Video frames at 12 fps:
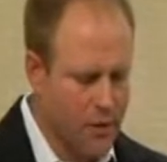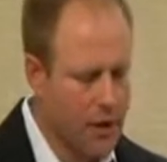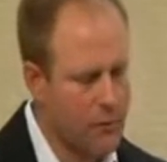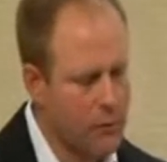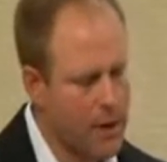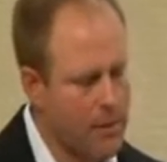
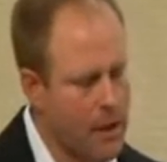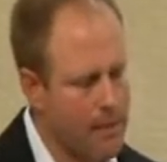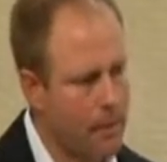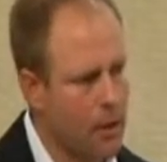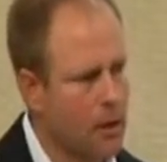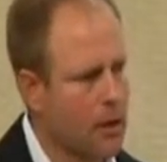after I'd written
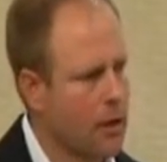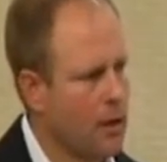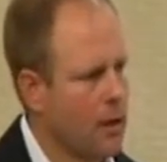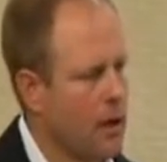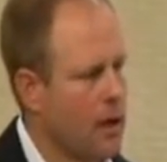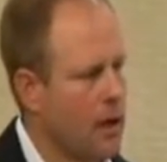my book,
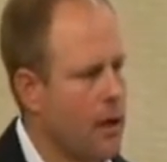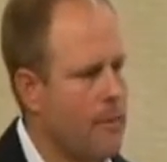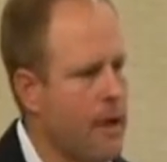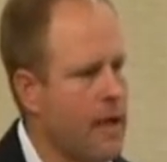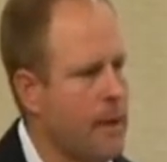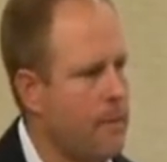
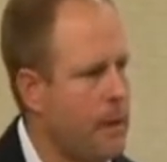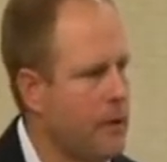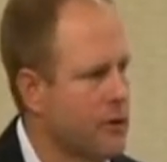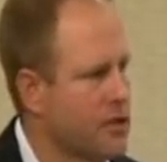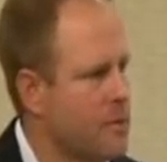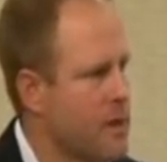a man
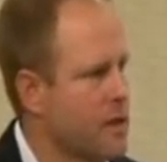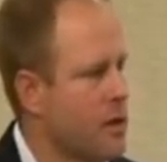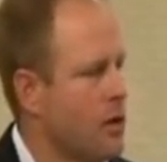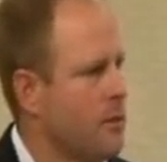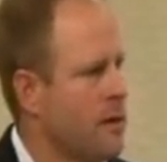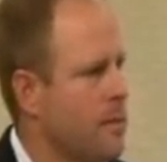named Peter
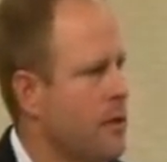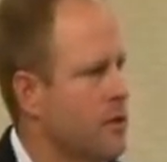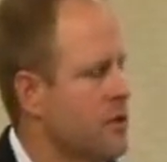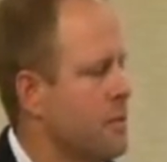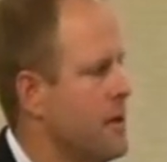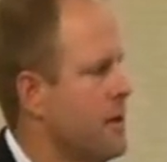Smith called me.
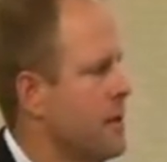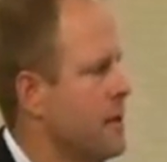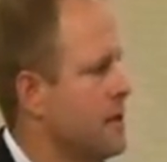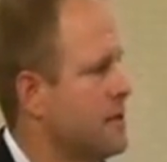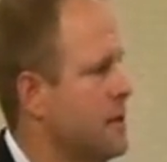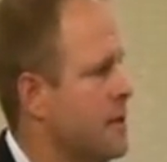Peter
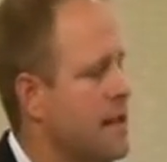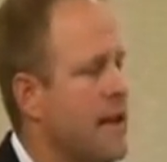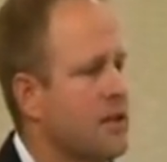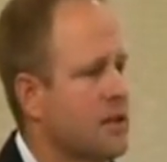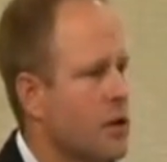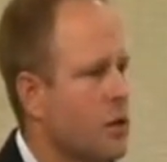Smith is a
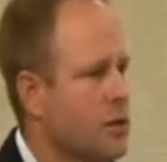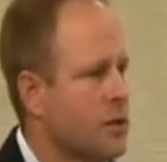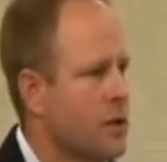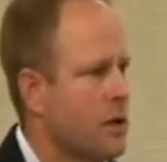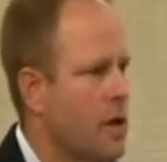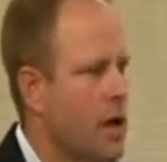tennis
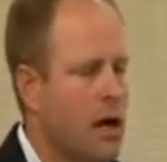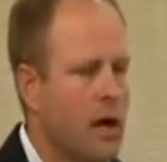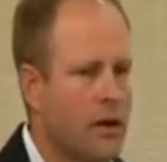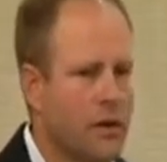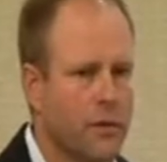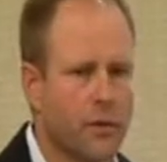coach,
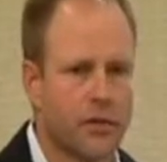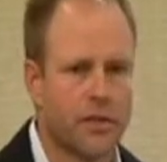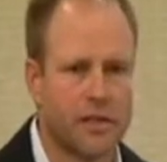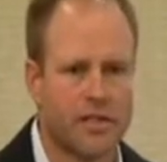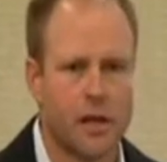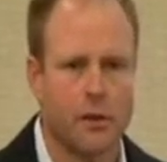
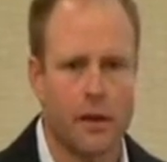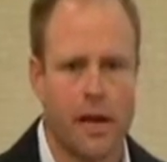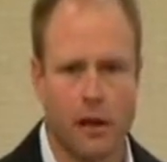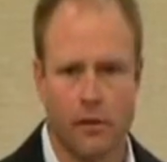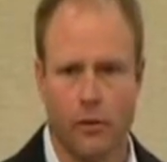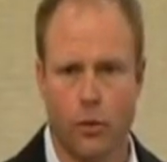University of
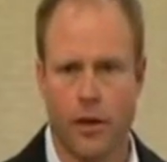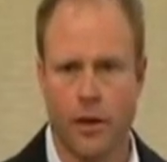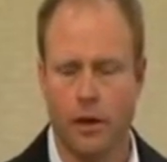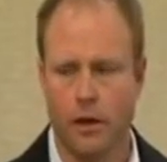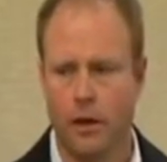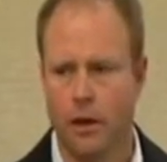Southern
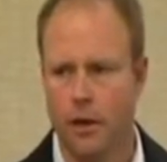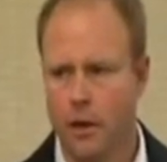California.